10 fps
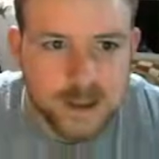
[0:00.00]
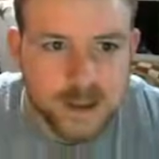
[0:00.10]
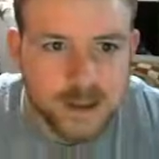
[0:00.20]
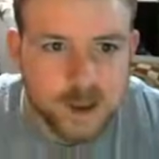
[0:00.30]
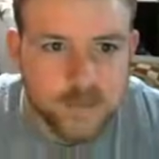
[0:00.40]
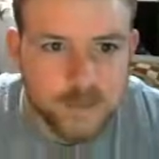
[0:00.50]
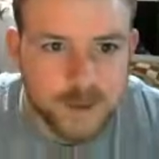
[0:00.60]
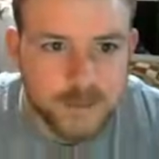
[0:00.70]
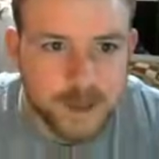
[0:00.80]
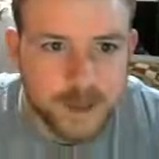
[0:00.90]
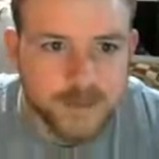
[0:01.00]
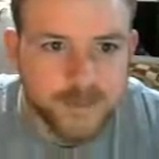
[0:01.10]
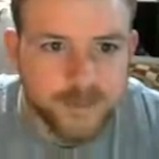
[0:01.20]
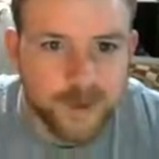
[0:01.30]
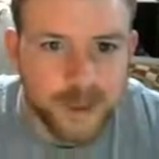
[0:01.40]
so forth, but
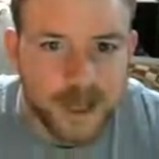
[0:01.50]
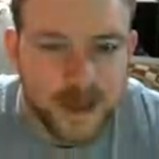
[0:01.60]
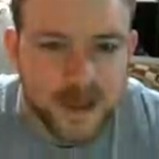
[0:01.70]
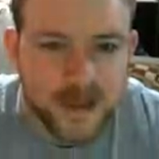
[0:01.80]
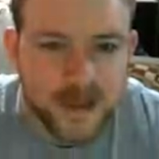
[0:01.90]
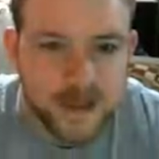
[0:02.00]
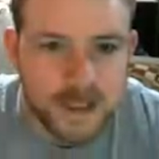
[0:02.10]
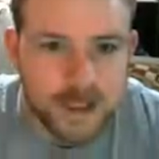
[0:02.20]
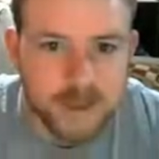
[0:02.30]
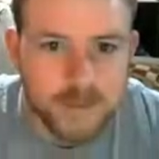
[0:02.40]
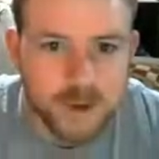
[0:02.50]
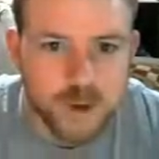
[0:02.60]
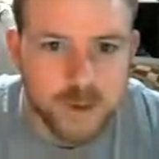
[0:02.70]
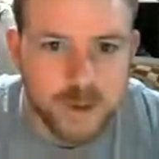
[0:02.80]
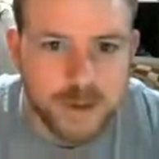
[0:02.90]
right now this is the
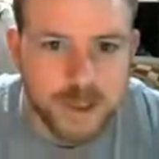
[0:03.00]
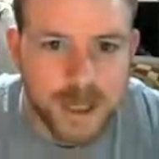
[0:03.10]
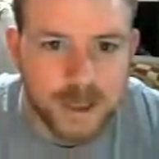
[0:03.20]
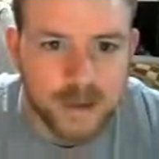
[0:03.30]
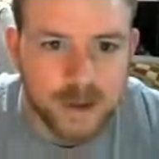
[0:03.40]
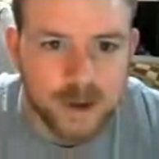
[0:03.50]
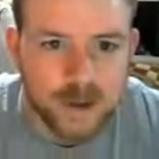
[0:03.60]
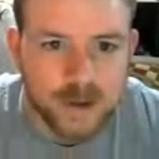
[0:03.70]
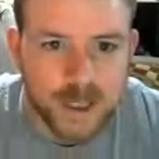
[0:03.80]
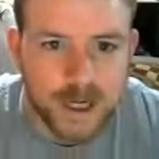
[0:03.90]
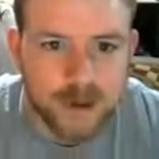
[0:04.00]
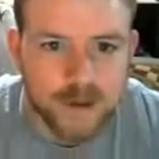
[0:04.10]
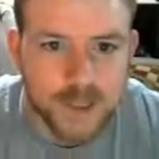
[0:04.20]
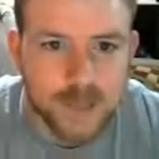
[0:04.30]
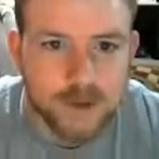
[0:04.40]
most realistic house in the whole entire
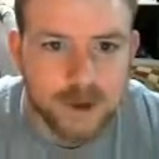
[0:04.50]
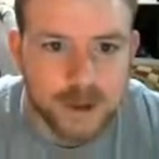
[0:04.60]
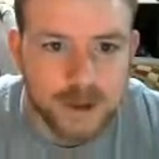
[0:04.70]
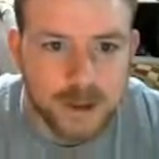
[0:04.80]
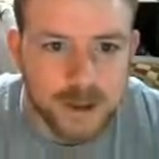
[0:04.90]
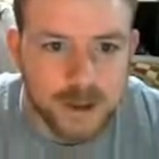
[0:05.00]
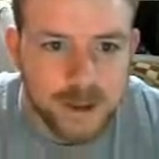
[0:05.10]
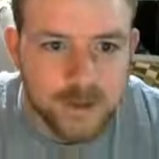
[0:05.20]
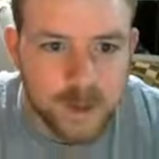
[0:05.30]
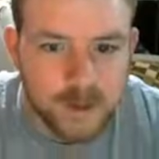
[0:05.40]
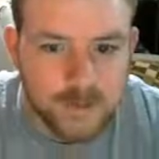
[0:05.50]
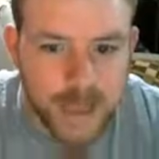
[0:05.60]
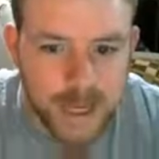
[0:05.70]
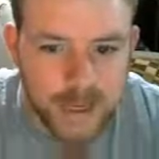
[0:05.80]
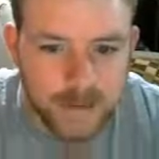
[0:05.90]
neighborhood. We even
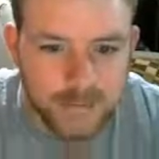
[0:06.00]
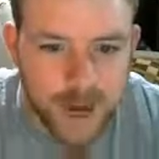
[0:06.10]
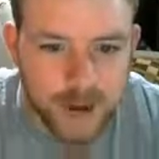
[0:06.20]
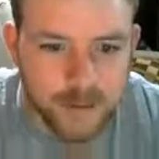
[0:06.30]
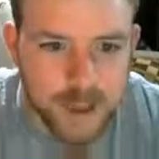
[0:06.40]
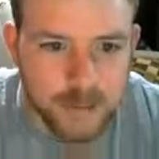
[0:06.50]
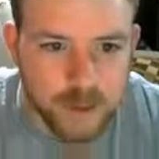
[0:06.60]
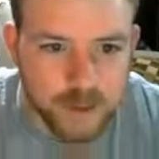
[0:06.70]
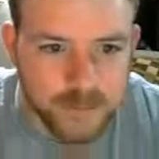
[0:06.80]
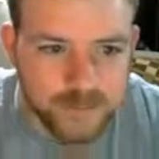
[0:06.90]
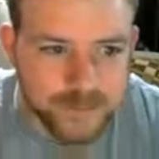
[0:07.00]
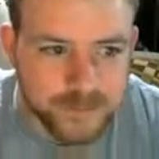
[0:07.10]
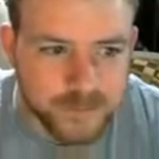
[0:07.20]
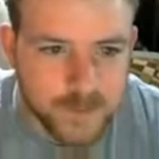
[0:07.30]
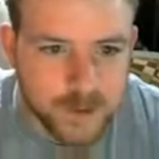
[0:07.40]
have our number
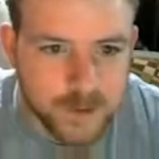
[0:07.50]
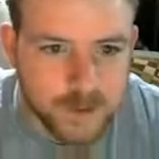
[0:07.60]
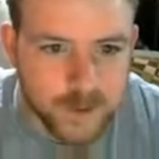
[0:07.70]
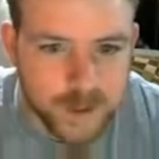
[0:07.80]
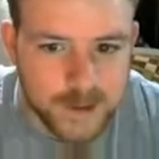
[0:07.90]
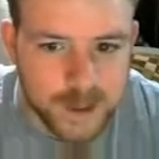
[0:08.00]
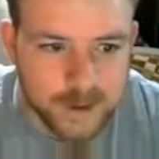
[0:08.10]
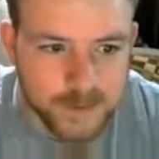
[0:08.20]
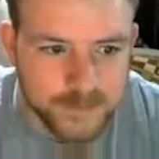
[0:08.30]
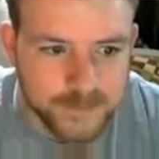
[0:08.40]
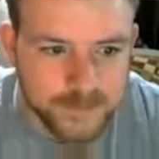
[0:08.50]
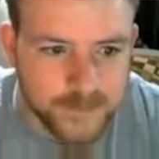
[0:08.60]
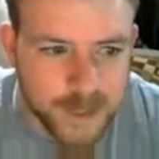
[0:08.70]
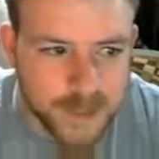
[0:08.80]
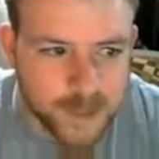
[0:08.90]
right there
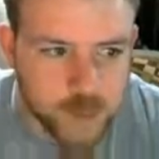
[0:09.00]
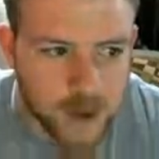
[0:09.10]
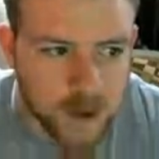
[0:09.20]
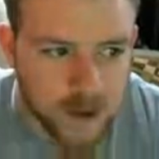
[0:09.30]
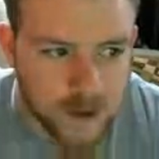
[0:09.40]
as well.